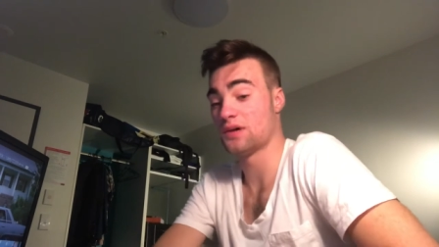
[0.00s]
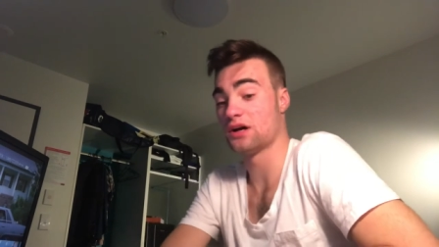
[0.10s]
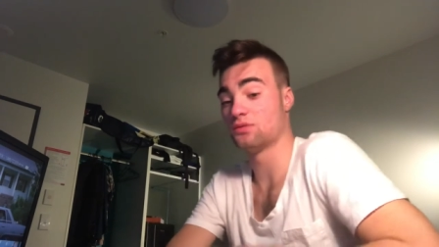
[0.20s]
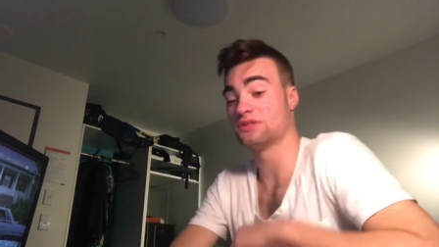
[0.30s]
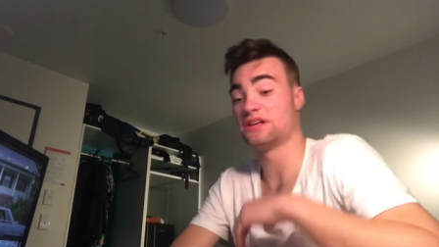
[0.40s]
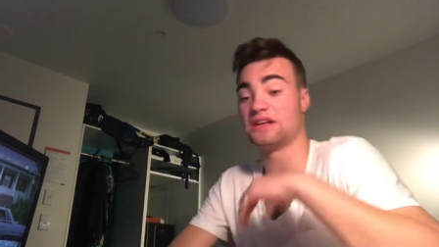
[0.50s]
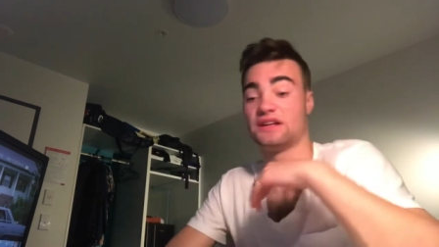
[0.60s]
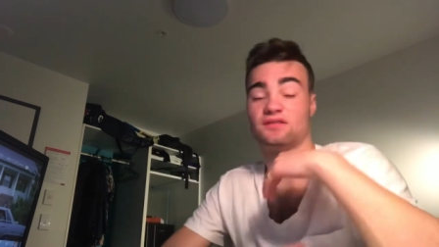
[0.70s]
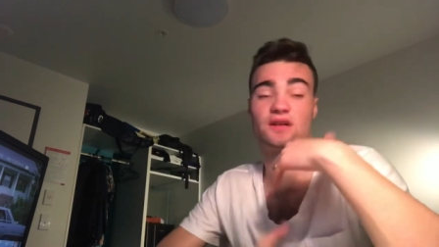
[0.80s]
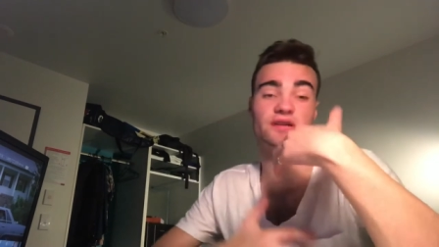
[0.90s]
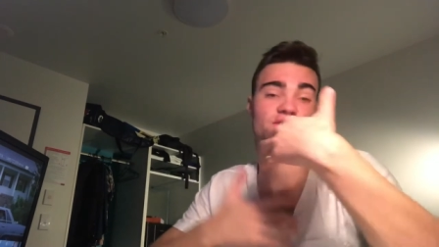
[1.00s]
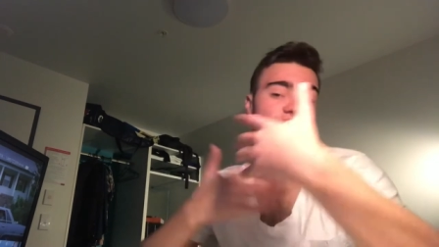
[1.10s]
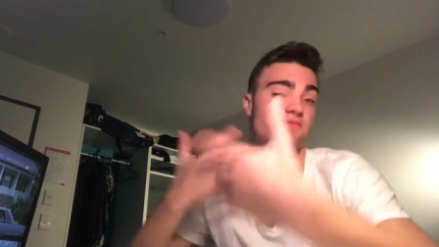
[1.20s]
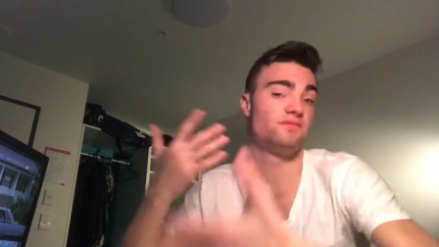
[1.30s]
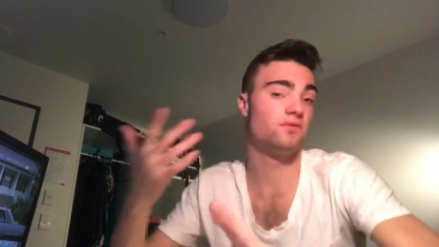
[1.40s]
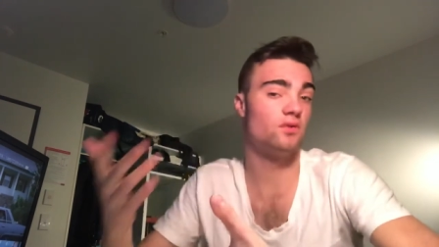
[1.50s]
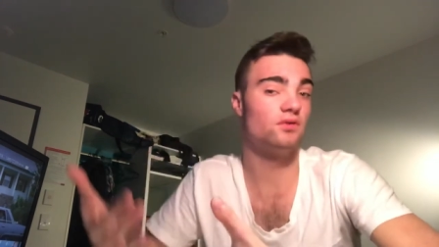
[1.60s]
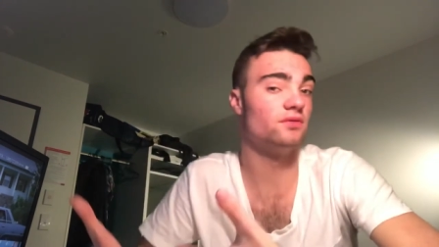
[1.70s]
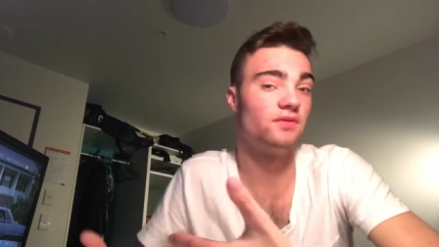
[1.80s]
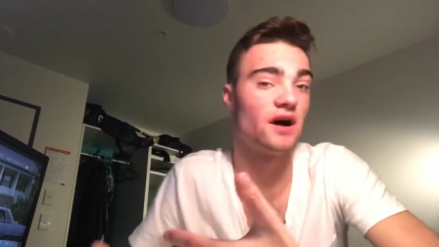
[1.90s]
I will need like four
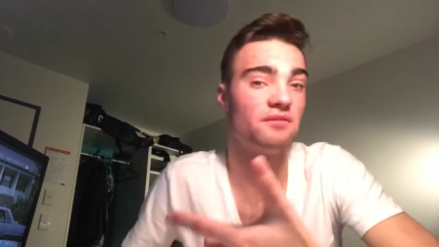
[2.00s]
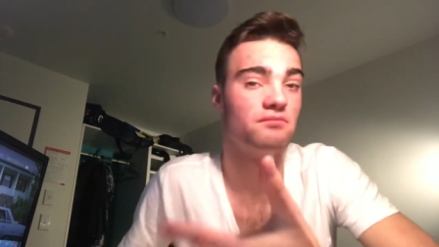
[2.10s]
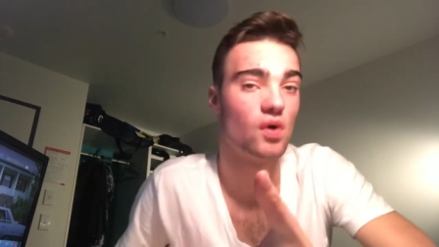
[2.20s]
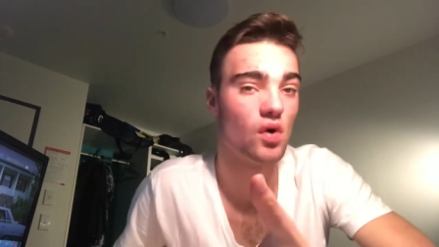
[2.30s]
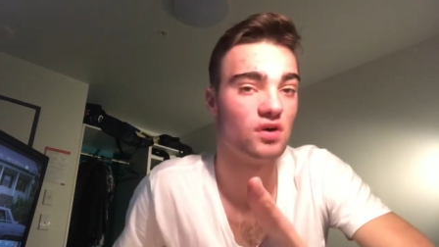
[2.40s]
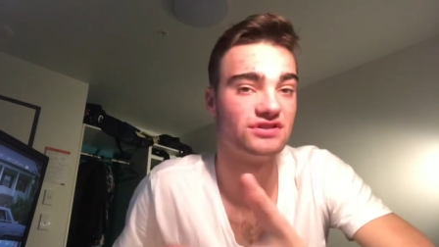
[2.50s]
or five more.